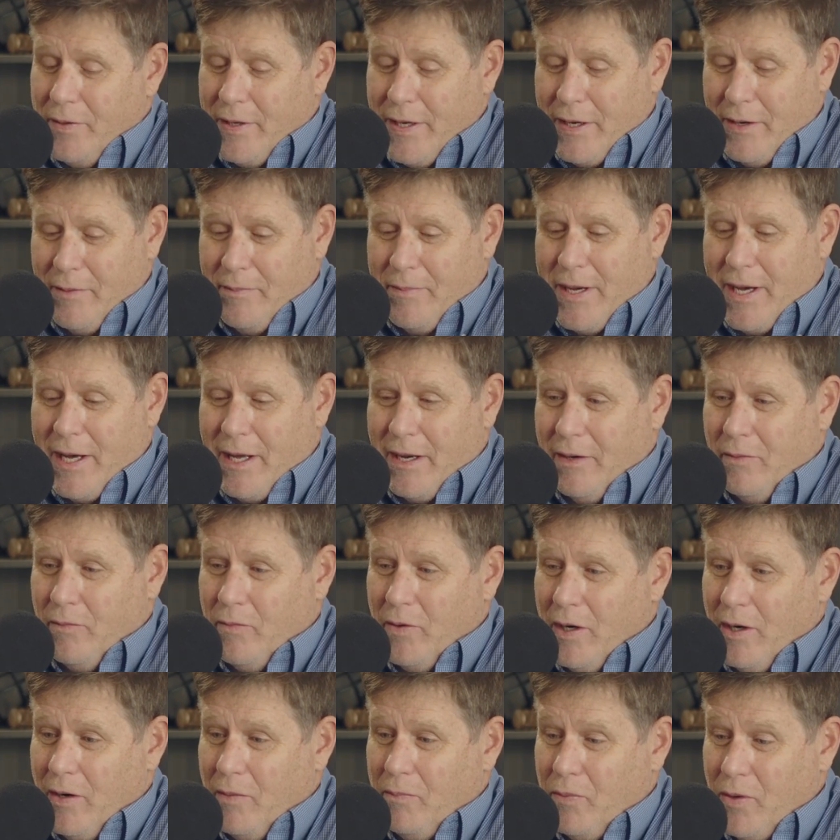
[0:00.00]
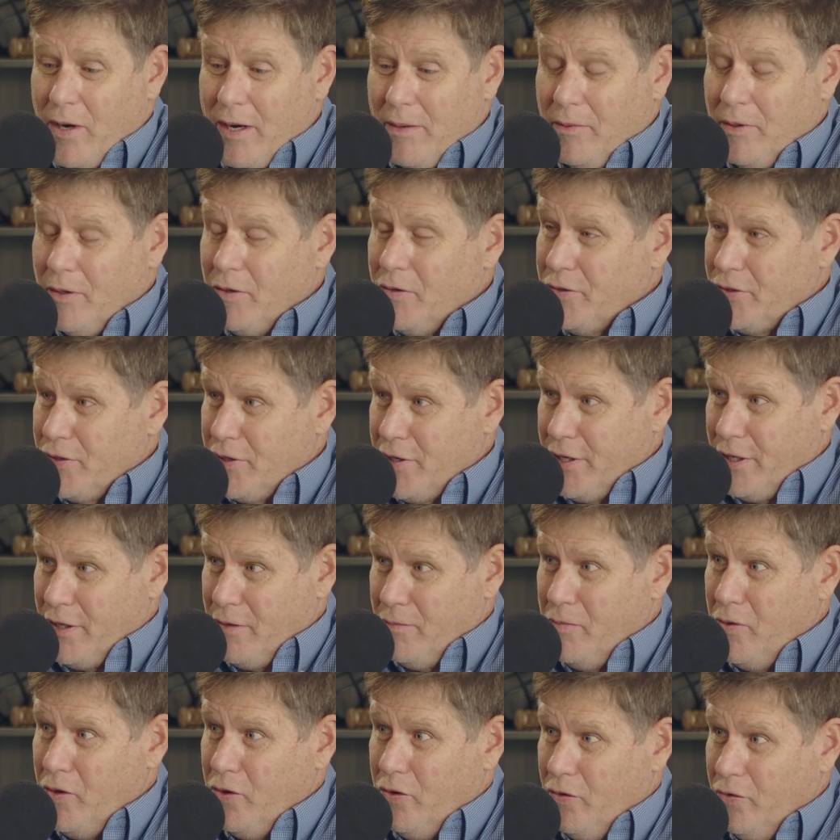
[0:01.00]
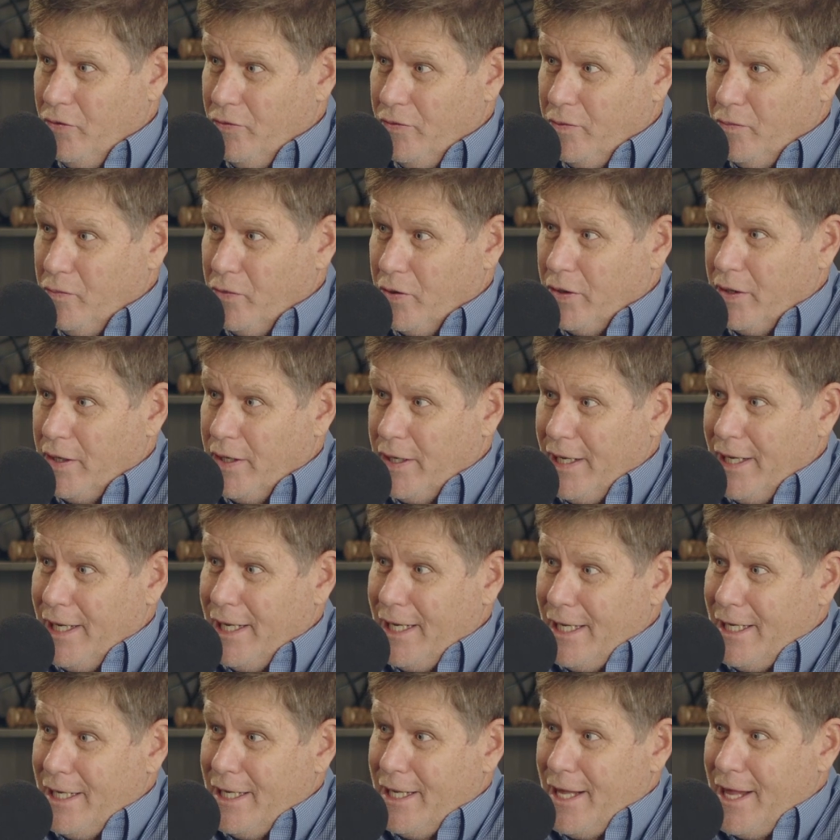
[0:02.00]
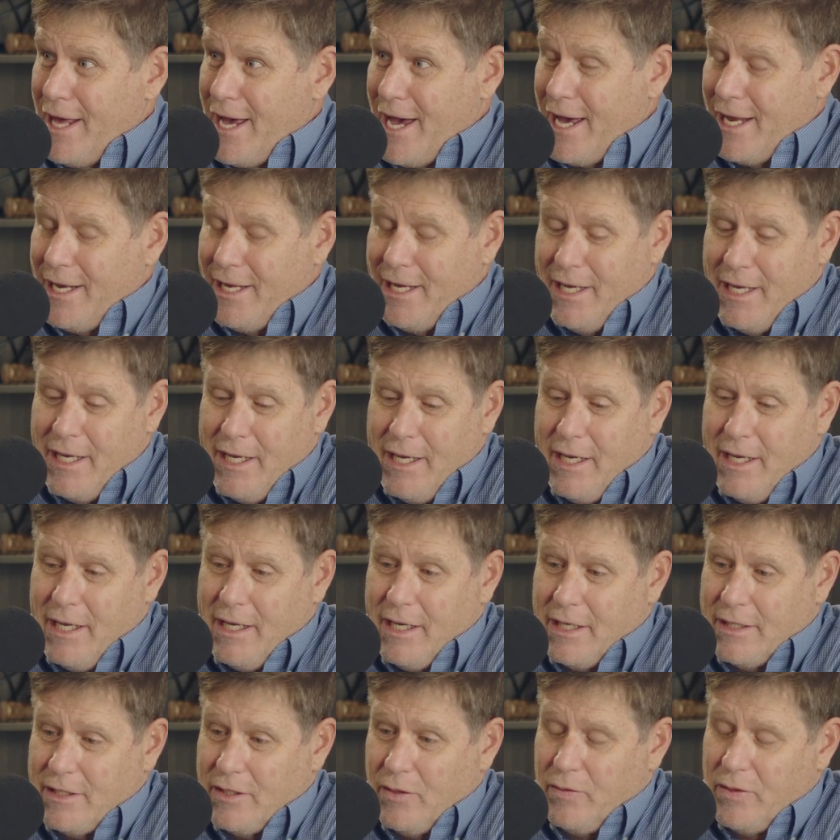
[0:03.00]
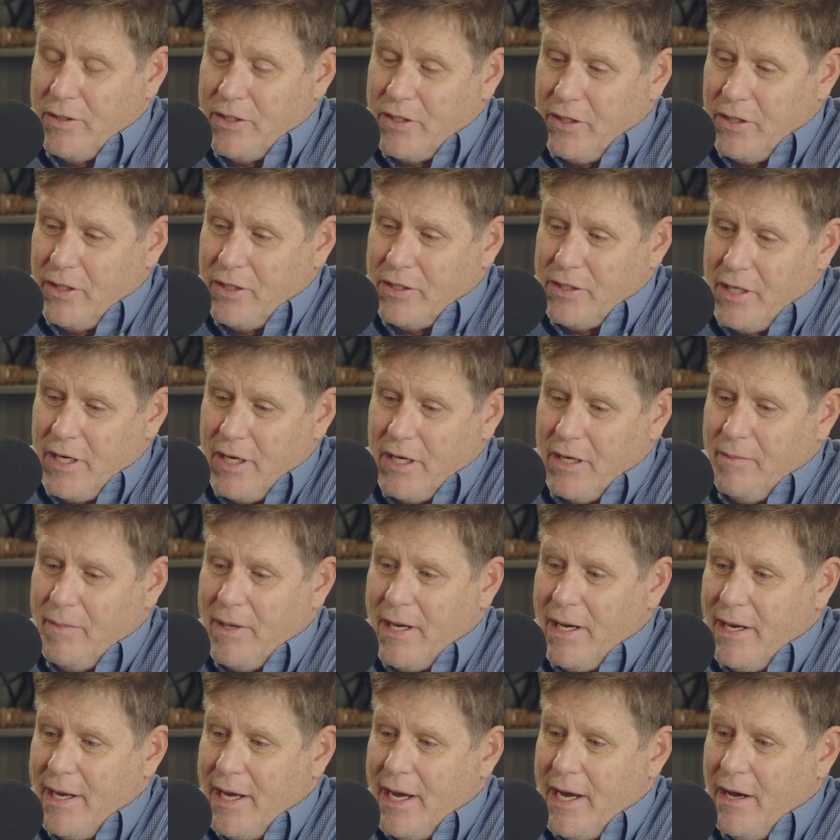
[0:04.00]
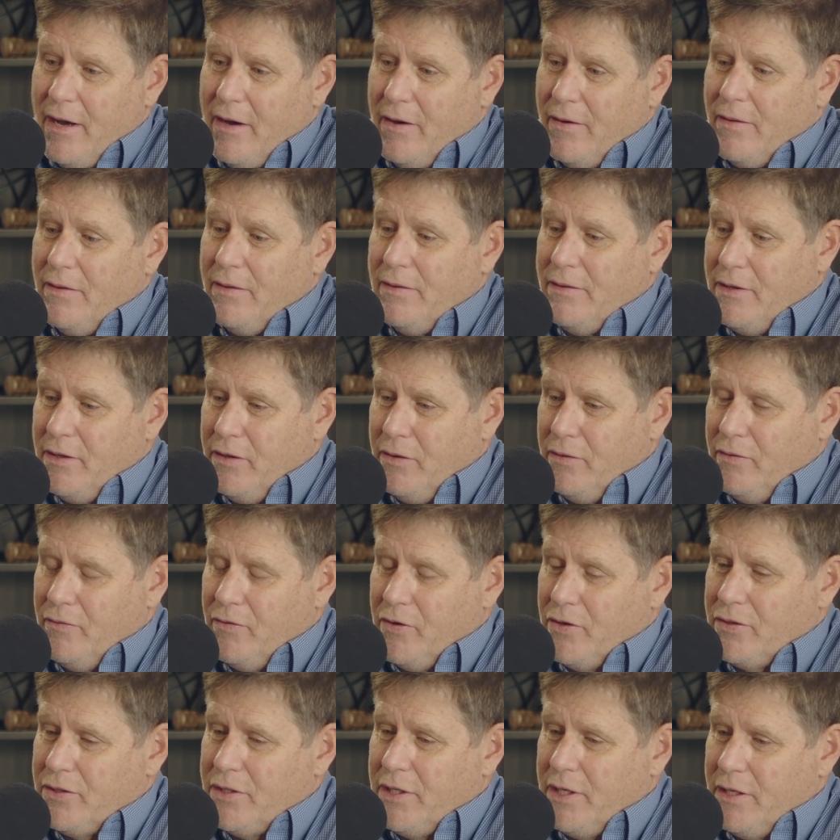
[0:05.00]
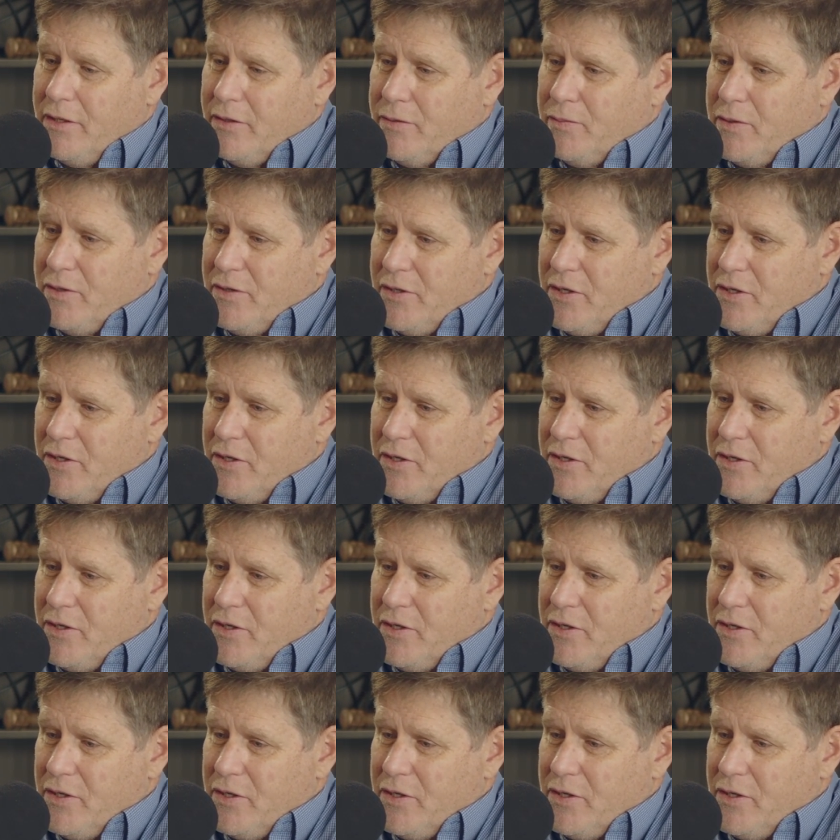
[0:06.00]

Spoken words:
No doubt about it. Well, Pueblo is on the move, and we're going to get into that because I want you to talk about how the university is